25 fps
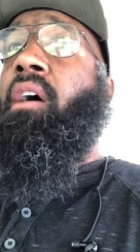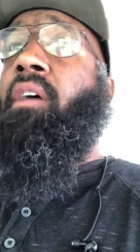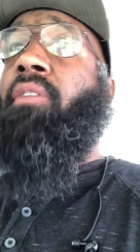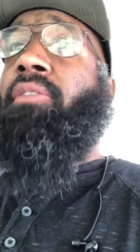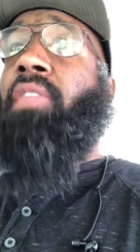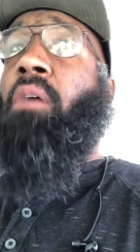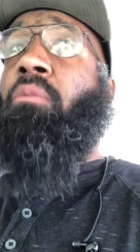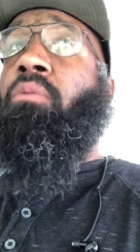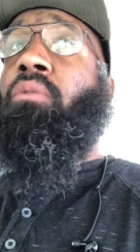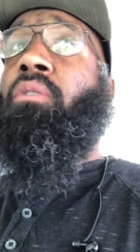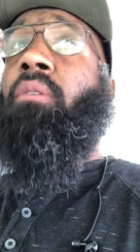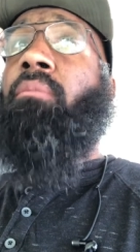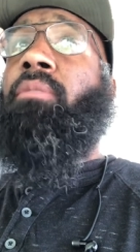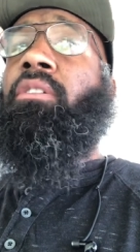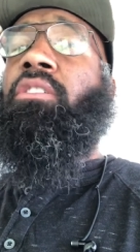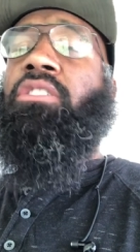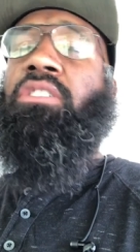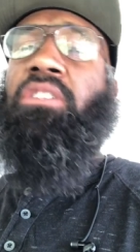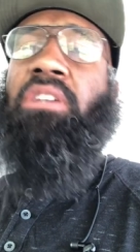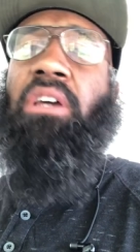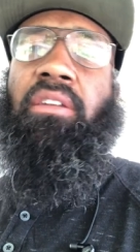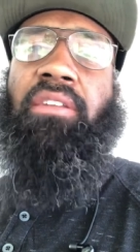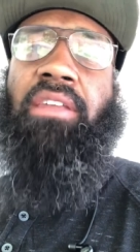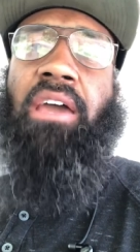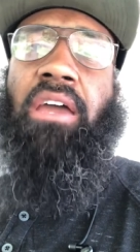they were going to be
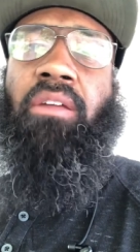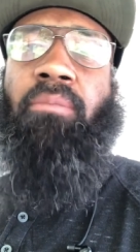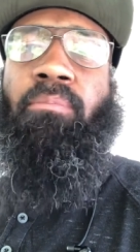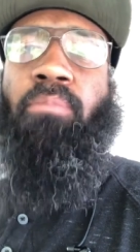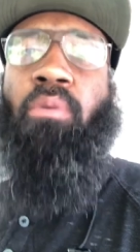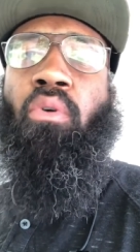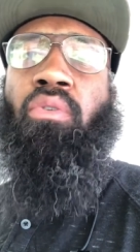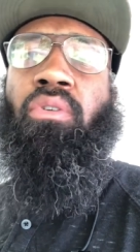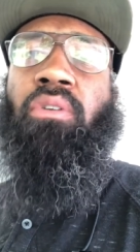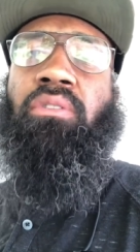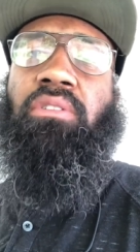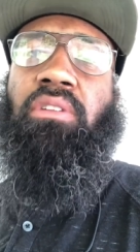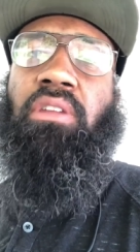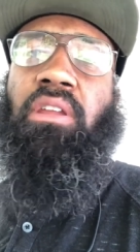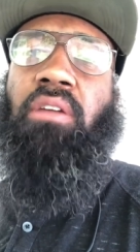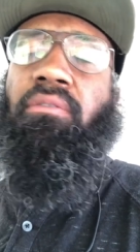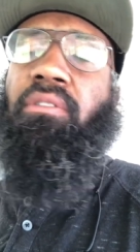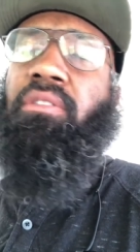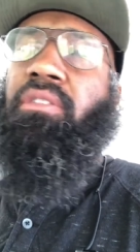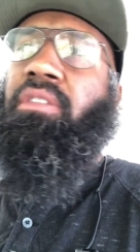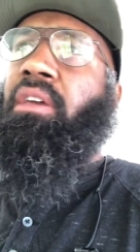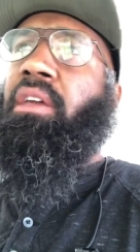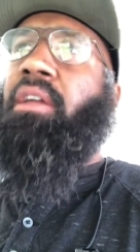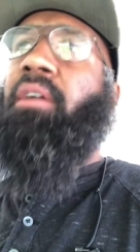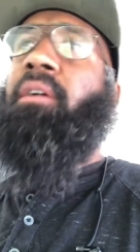shutting down the borders and
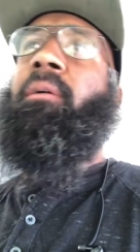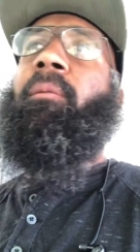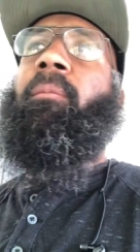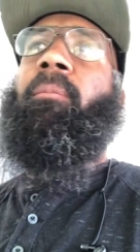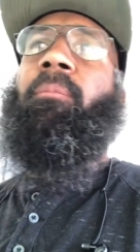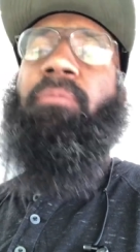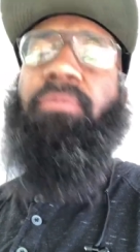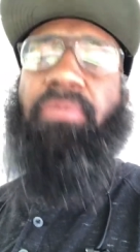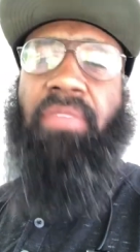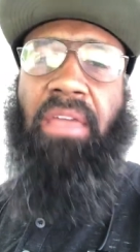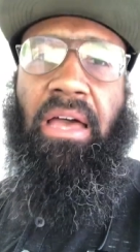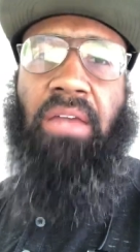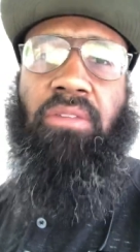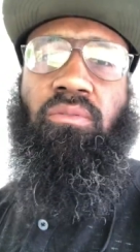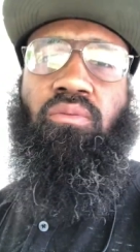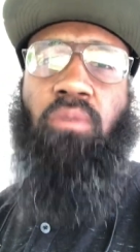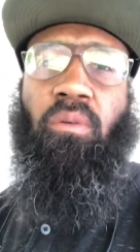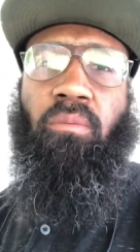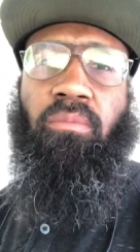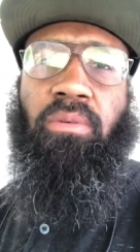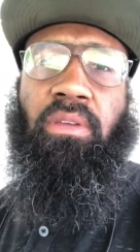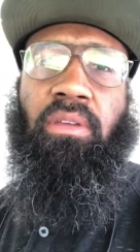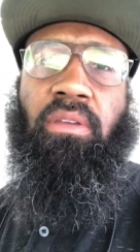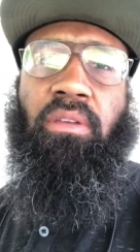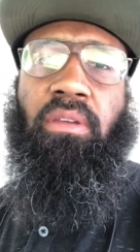everything, that's
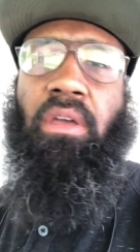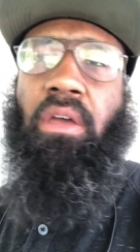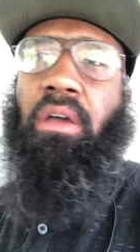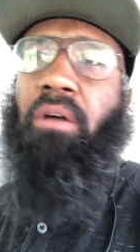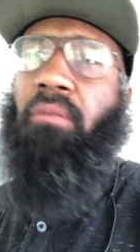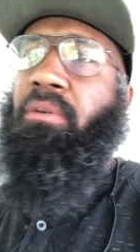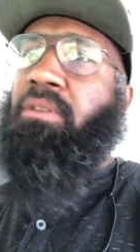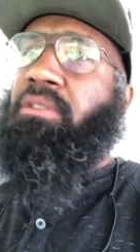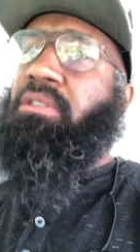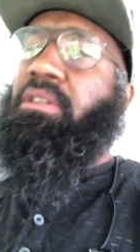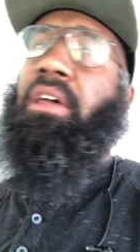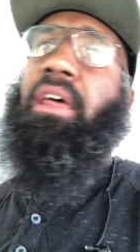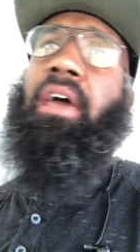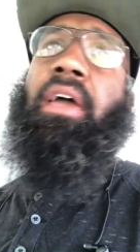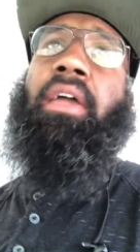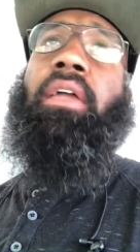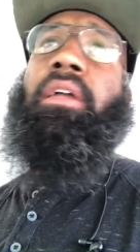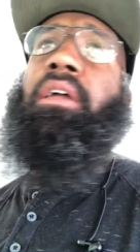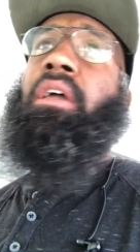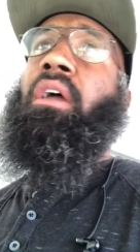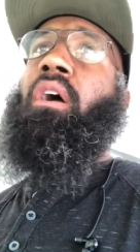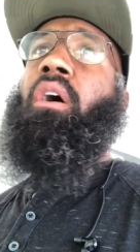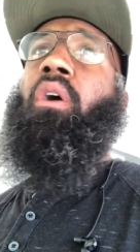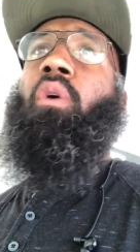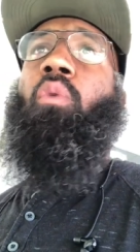when we we said,
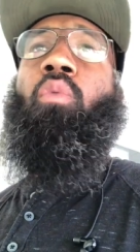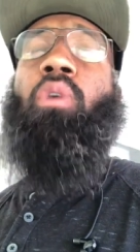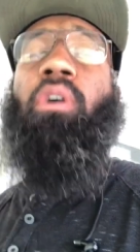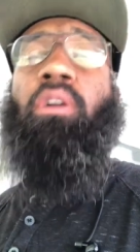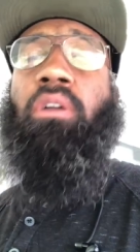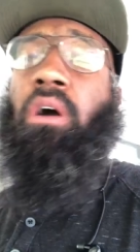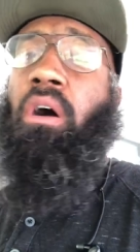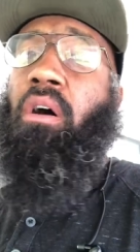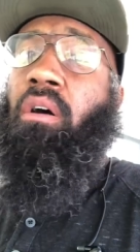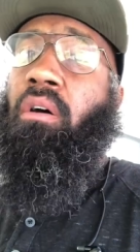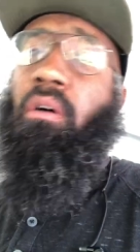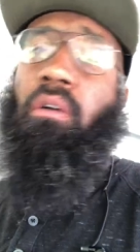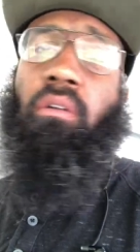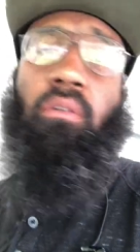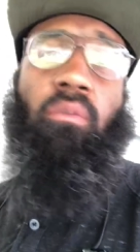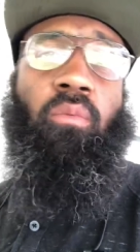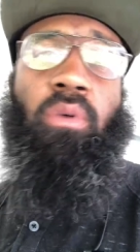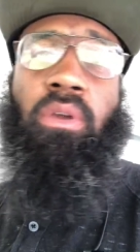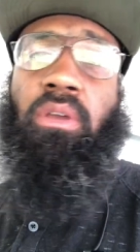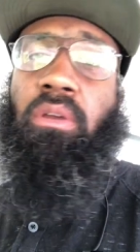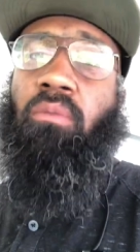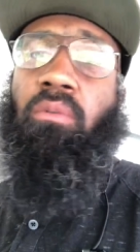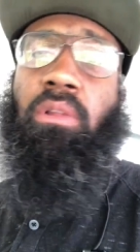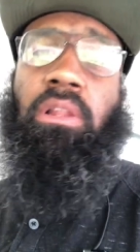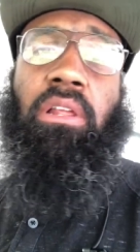"Hey, we're gone.
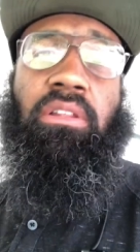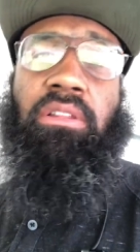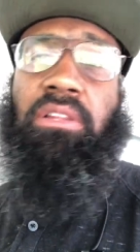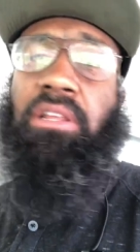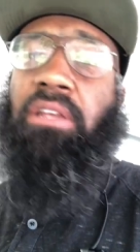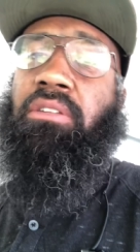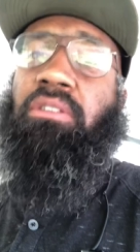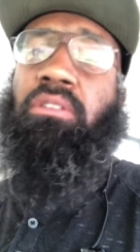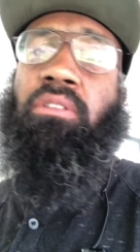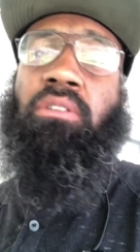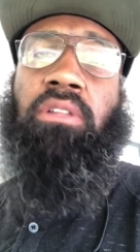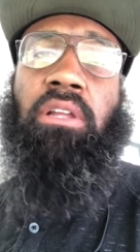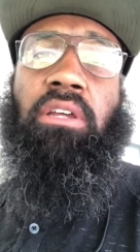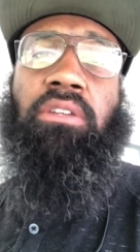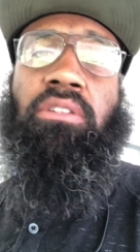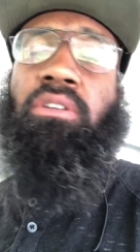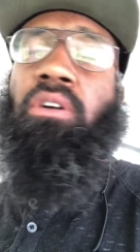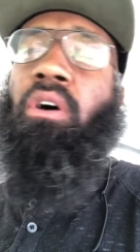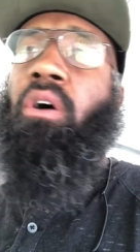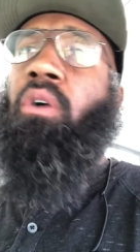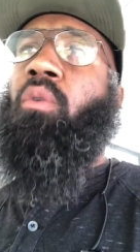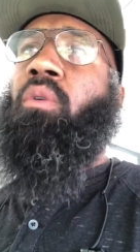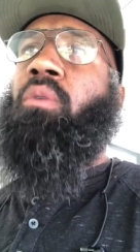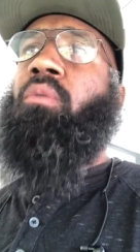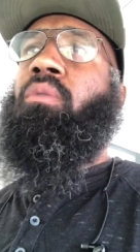We let, us let's, let's
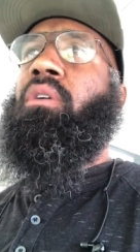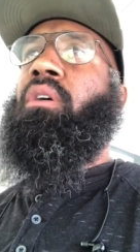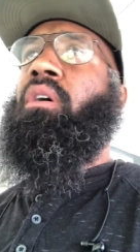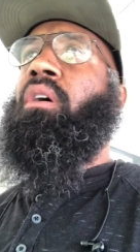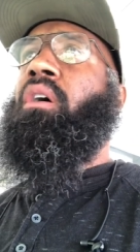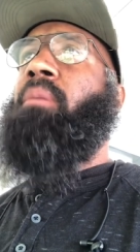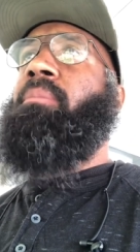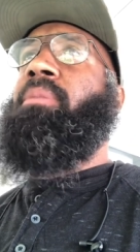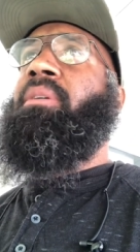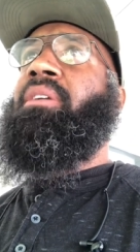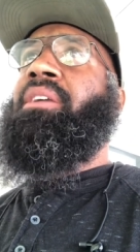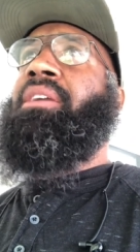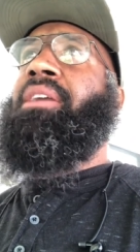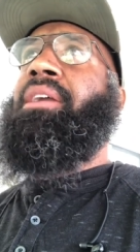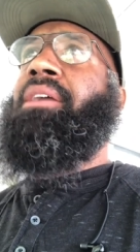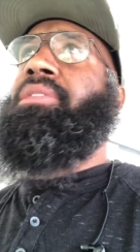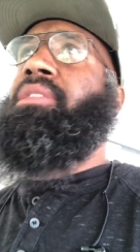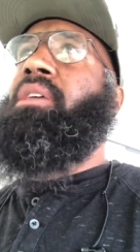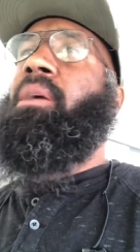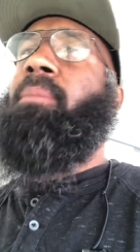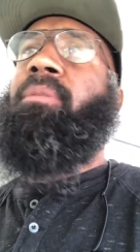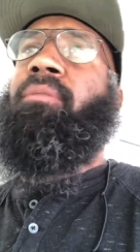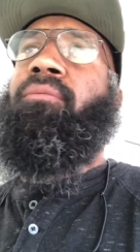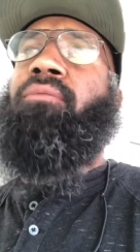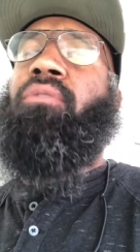go. We want to hurry up and get
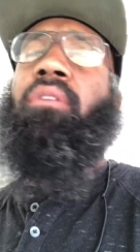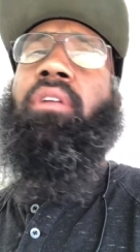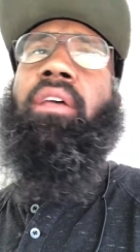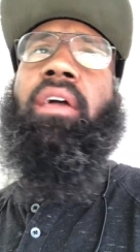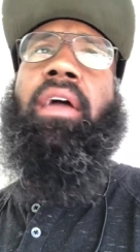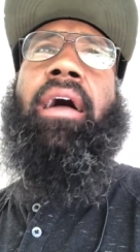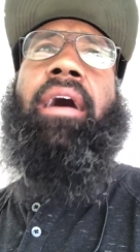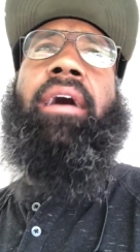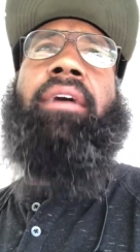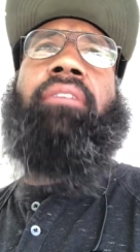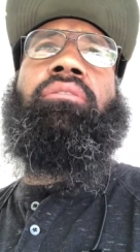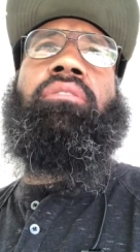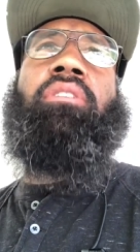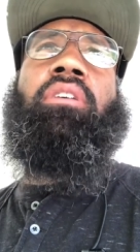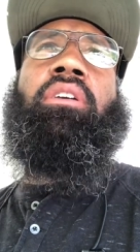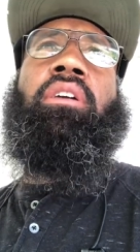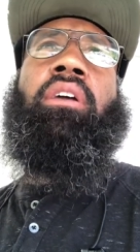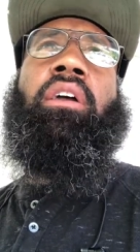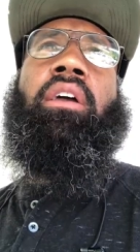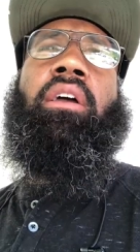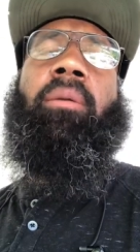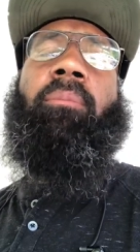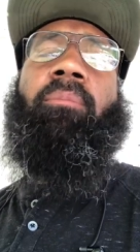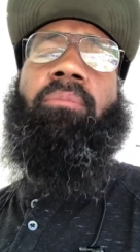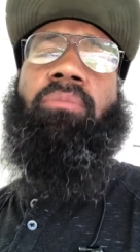there before they actually
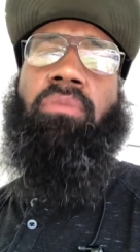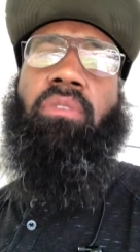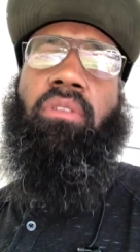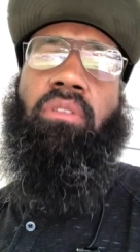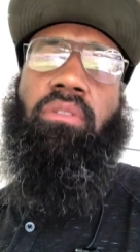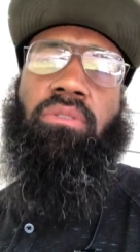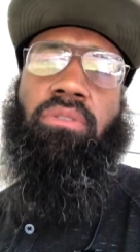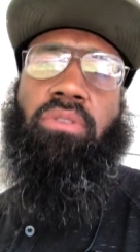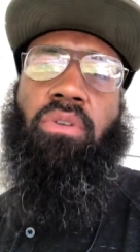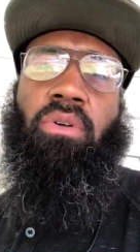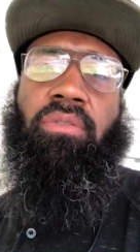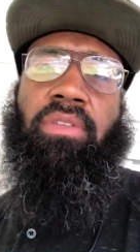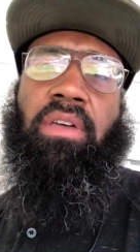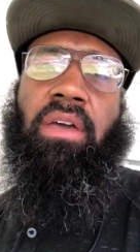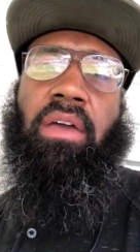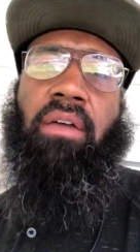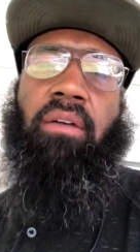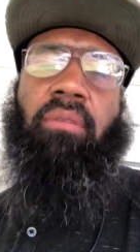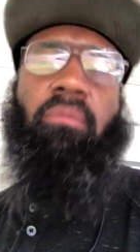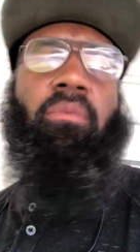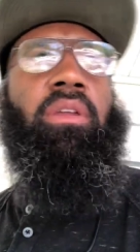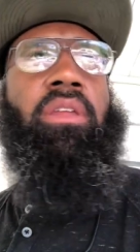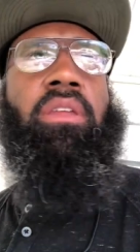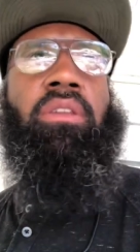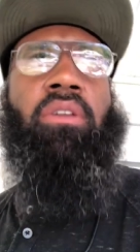do that."
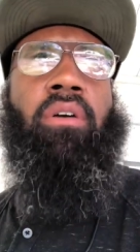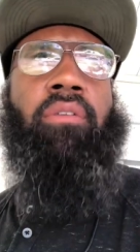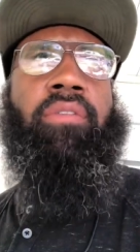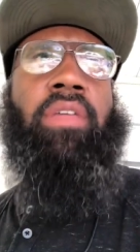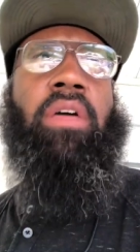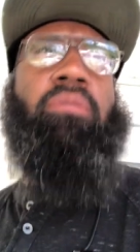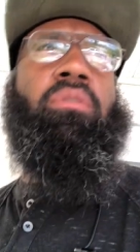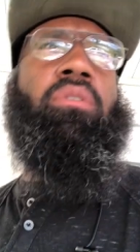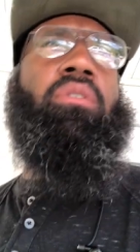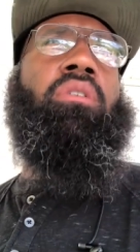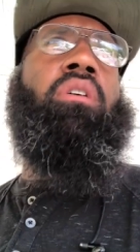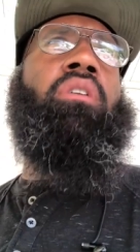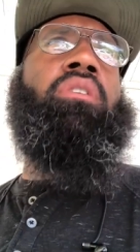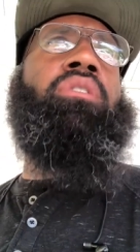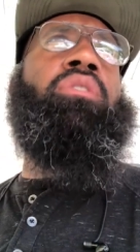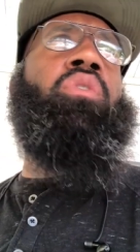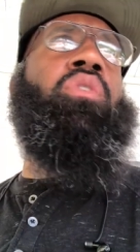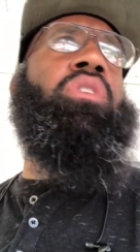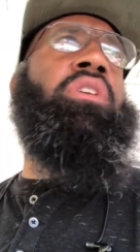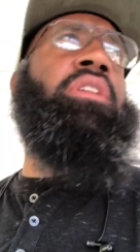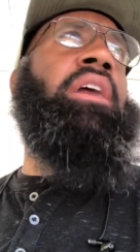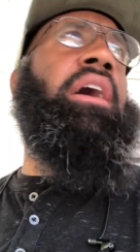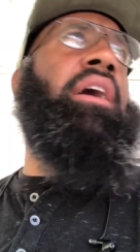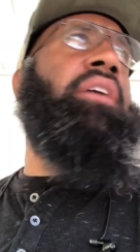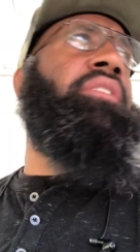We didn't know if they were going to do
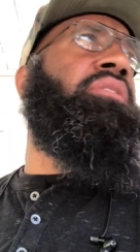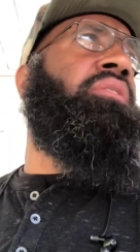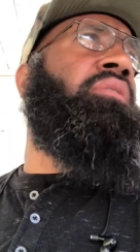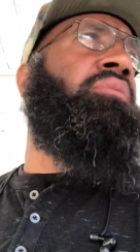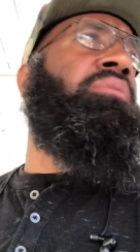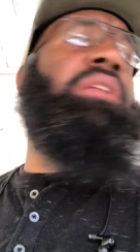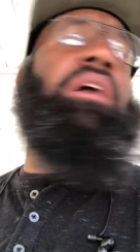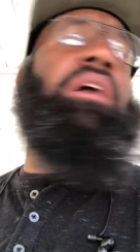it or not, so we're